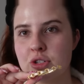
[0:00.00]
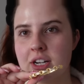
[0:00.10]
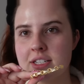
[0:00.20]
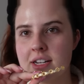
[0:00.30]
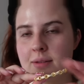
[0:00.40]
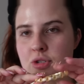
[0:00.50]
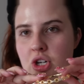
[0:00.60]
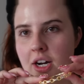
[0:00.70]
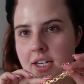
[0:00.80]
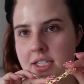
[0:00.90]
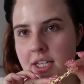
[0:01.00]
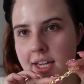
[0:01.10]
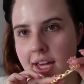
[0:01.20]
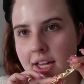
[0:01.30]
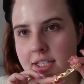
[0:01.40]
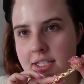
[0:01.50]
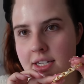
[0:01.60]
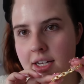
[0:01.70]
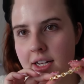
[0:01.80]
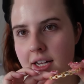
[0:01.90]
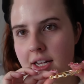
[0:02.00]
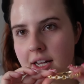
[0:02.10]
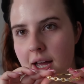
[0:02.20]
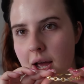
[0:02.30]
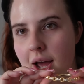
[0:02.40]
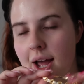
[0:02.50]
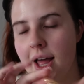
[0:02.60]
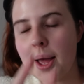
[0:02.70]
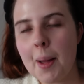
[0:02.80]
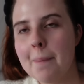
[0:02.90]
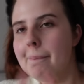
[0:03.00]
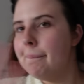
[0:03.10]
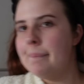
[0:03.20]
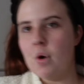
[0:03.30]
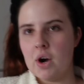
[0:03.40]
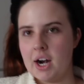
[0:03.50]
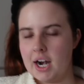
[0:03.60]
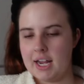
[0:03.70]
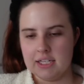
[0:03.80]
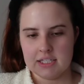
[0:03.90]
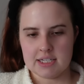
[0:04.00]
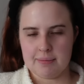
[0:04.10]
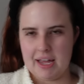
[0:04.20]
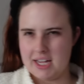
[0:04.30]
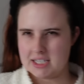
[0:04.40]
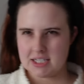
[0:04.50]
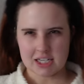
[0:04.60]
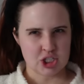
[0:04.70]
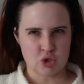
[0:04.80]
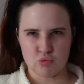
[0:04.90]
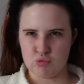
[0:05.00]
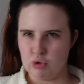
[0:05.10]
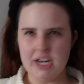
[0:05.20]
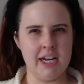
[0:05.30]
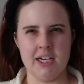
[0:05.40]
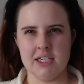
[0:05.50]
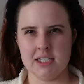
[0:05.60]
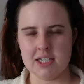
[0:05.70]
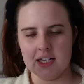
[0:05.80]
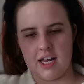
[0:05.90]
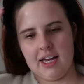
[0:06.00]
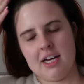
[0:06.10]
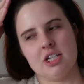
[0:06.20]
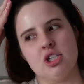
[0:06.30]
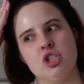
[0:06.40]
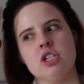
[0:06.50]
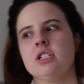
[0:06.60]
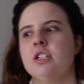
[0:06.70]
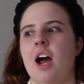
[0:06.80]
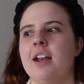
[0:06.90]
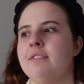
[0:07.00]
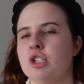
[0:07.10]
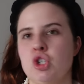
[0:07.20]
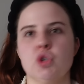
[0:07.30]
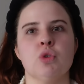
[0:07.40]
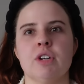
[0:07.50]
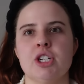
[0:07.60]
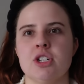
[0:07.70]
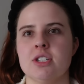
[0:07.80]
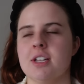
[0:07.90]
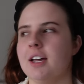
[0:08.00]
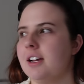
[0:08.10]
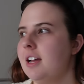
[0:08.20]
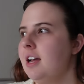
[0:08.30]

you guys that I'm trying to get more into my accessories, like just not even jewelry, just like